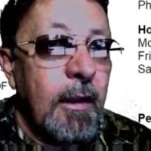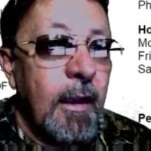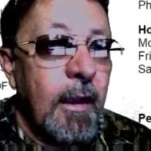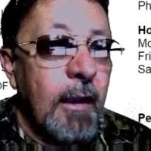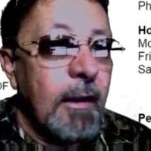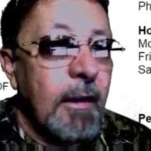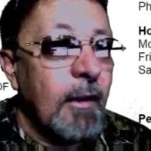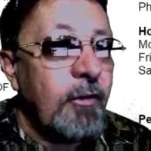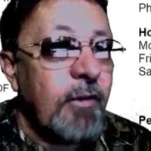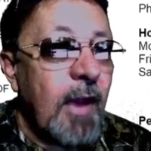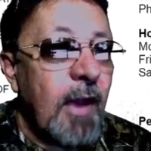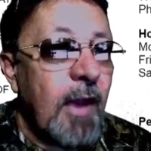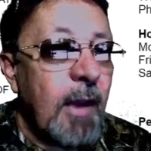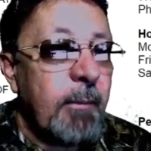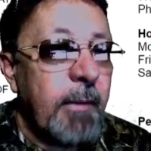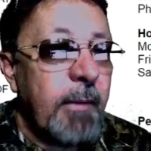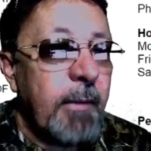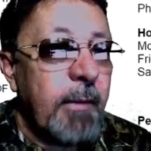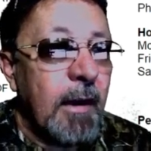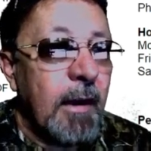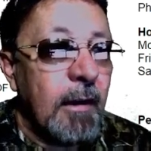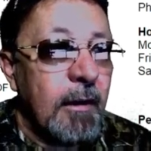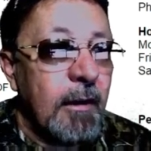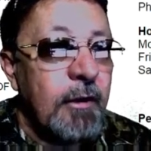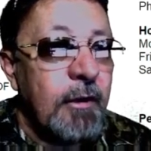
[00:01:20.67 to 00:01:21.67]
and this happened
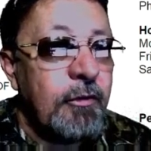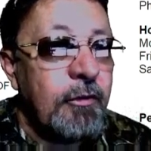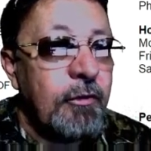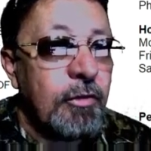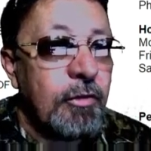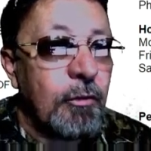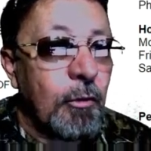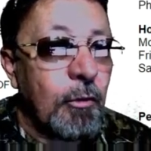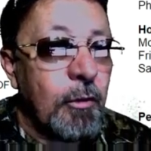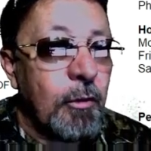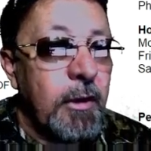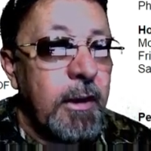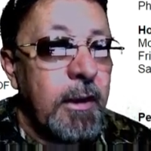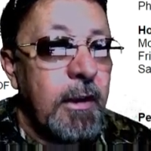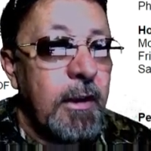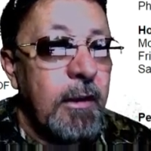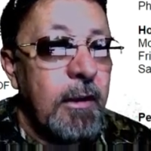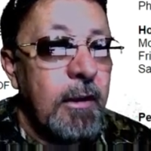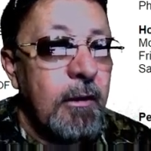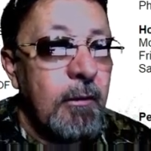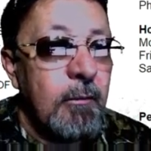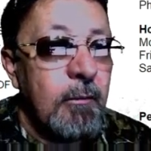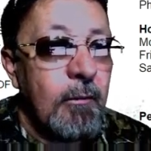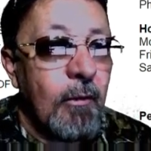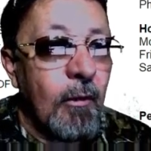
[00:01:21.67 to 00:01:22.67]
at least 3
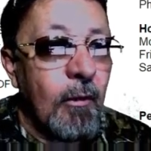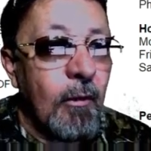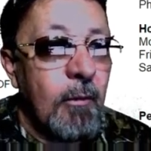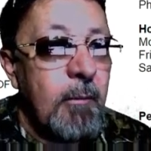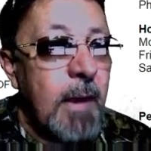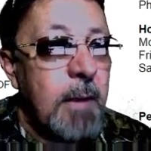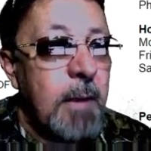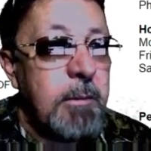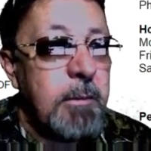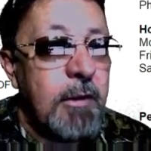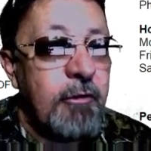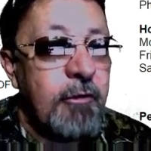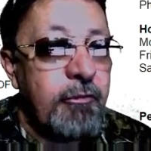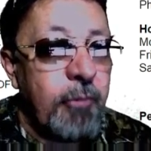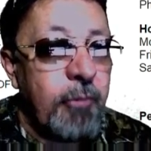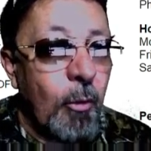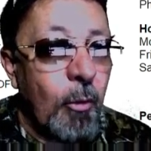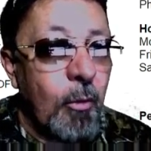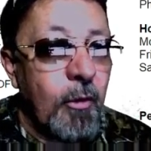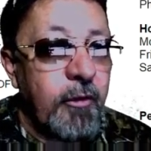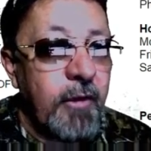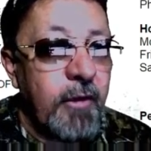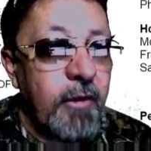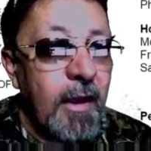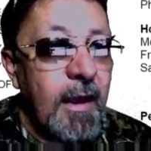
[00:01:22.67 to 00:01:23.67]
or maybe
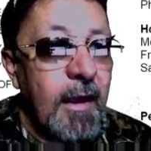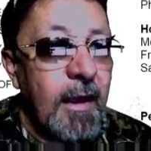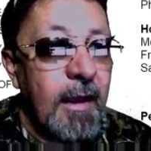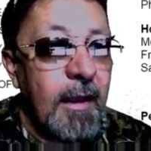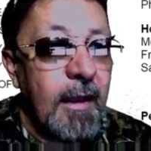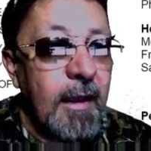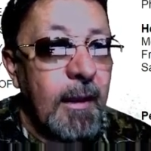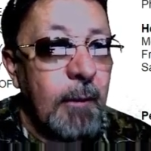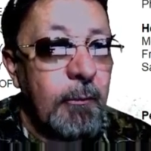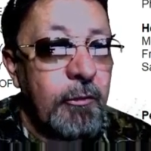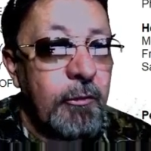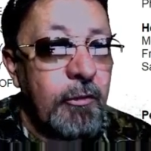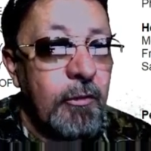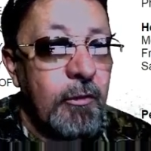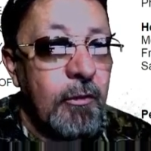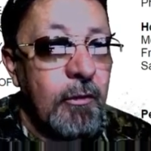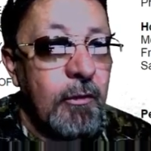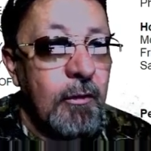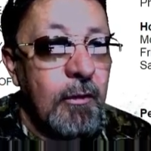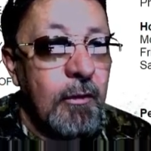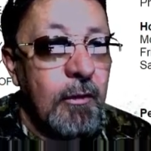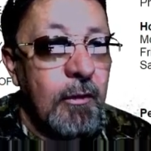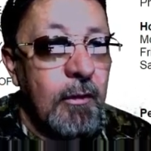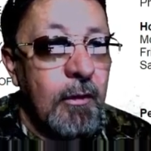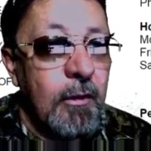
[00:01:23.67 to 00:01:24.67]
4 times
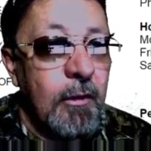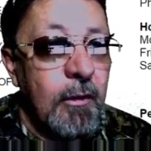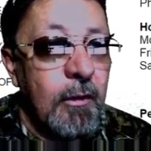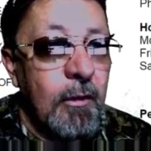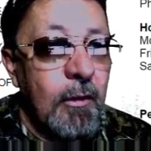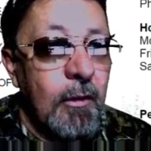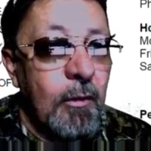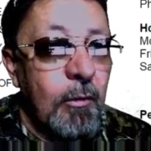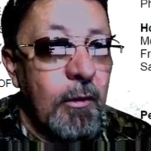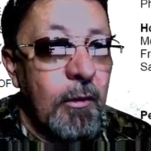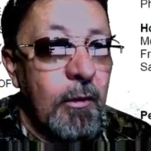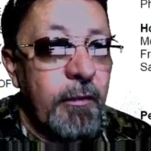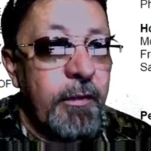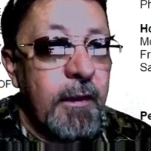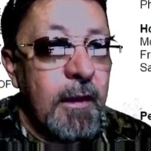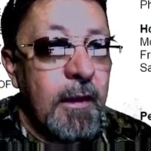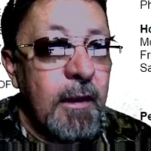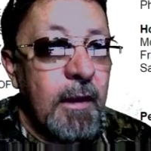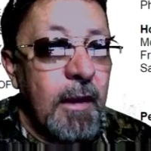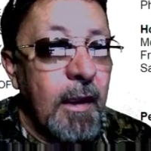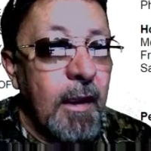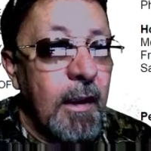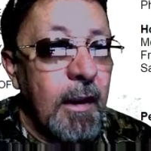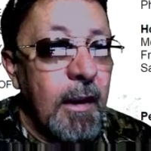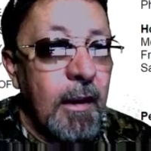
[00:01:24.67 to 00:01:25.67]

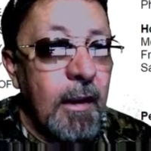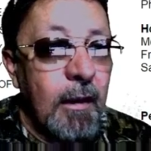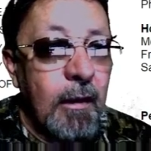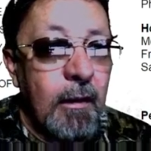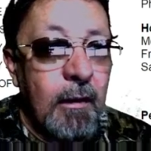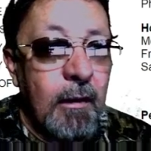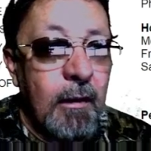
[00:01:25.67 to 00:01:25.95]
within a